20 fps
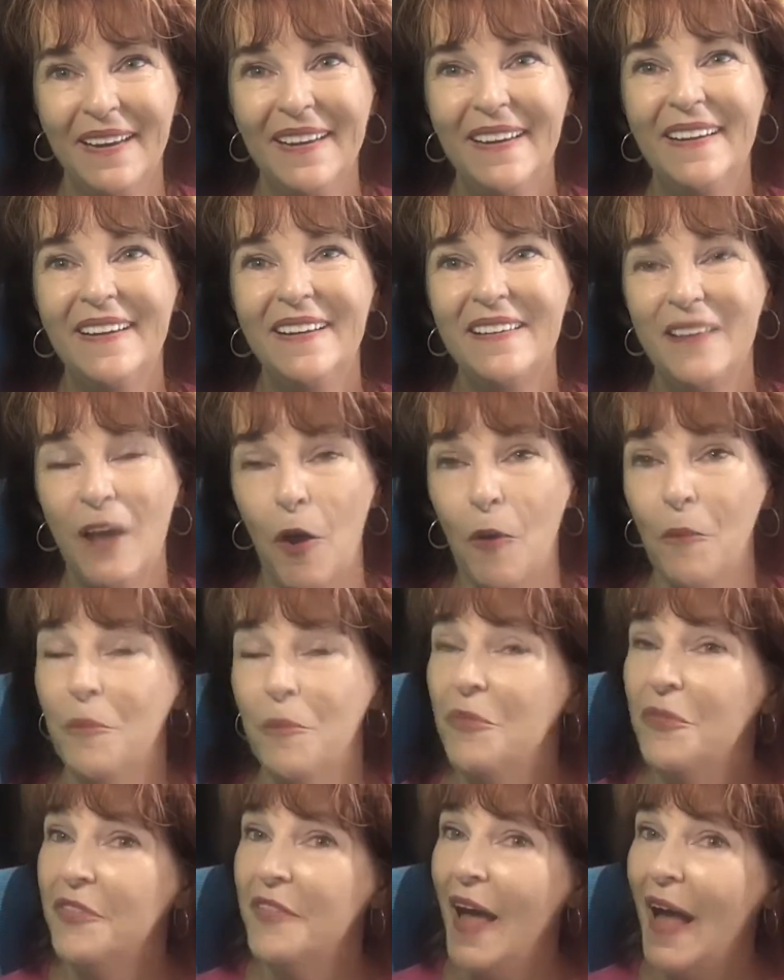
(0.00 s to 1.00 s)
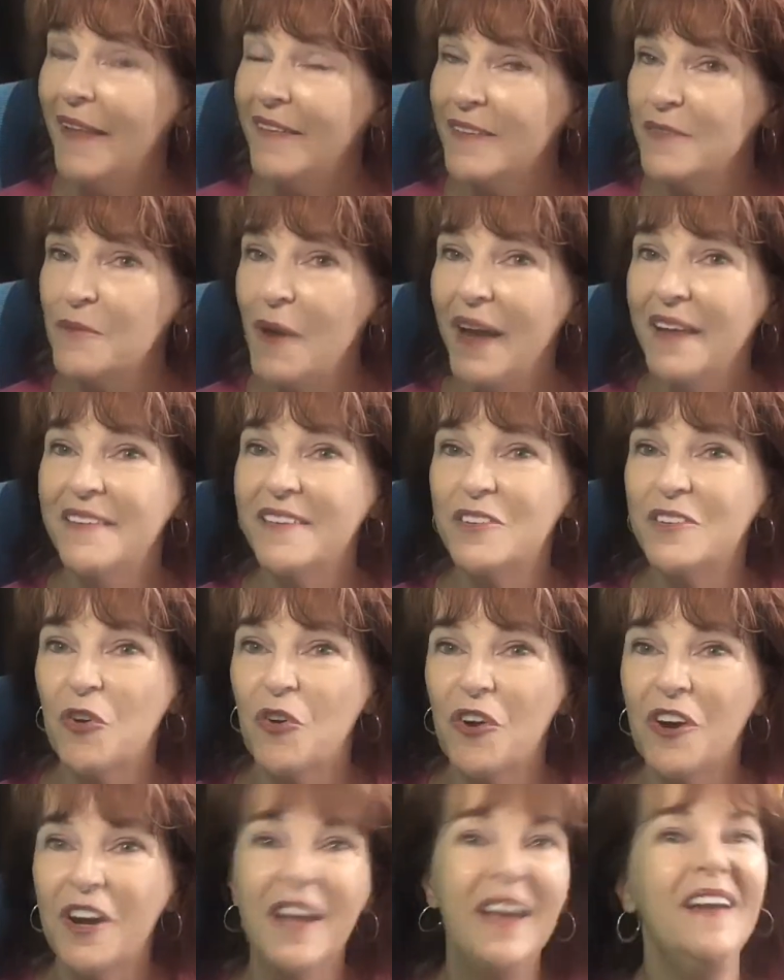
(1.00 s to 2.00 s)
So that's my
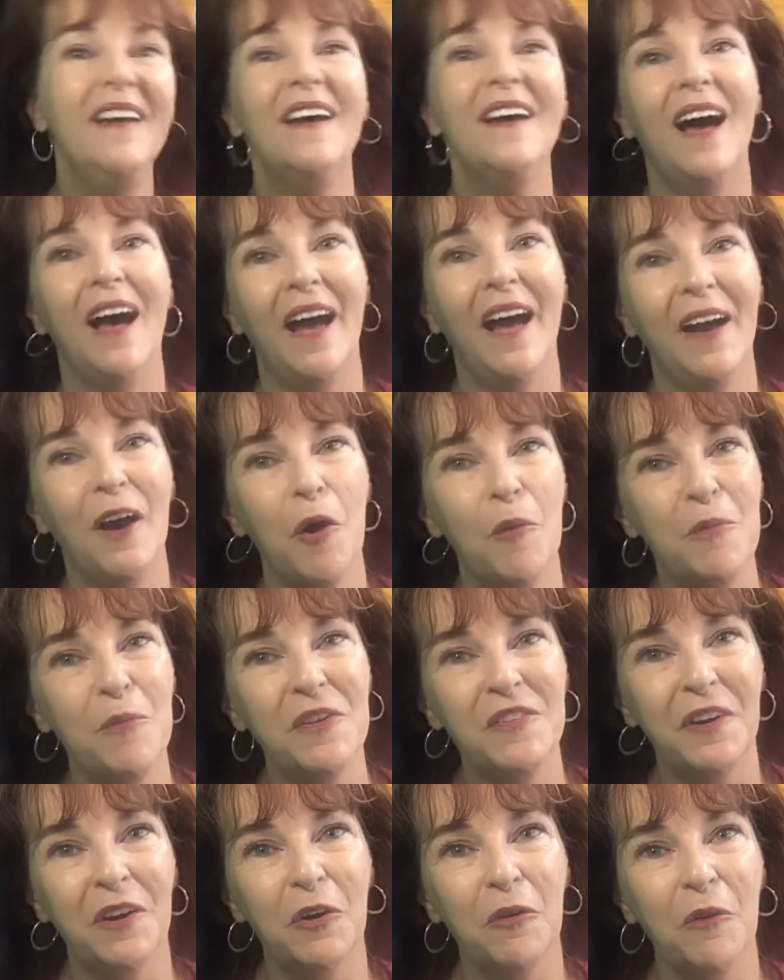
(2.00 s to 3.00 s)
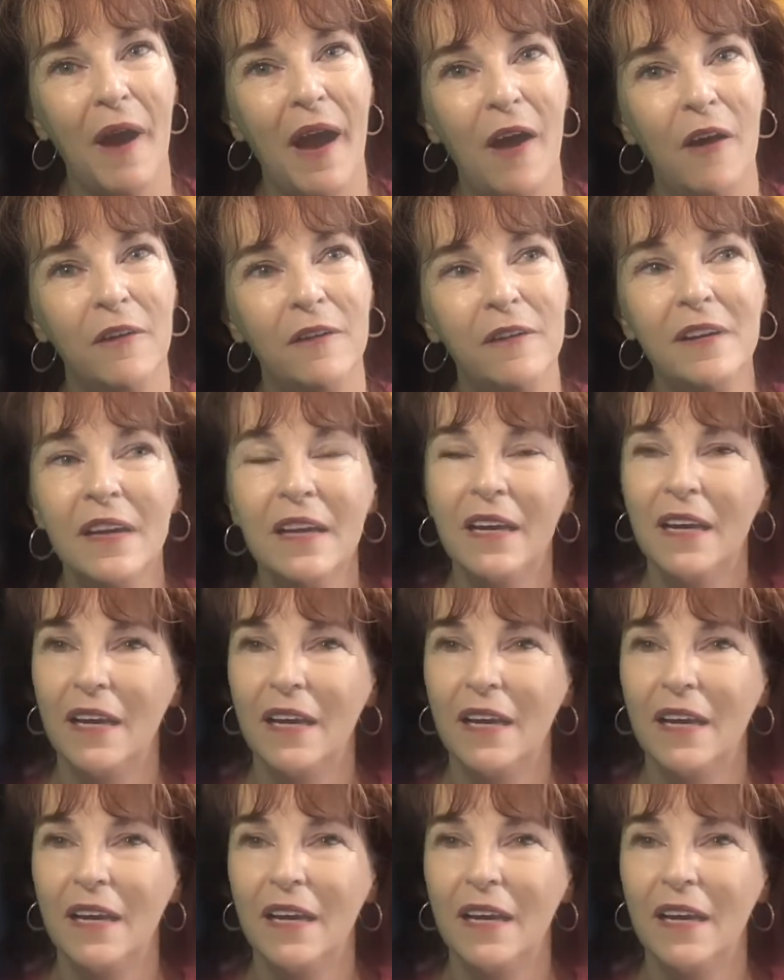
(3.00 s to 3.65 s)
story. I hope you stick around.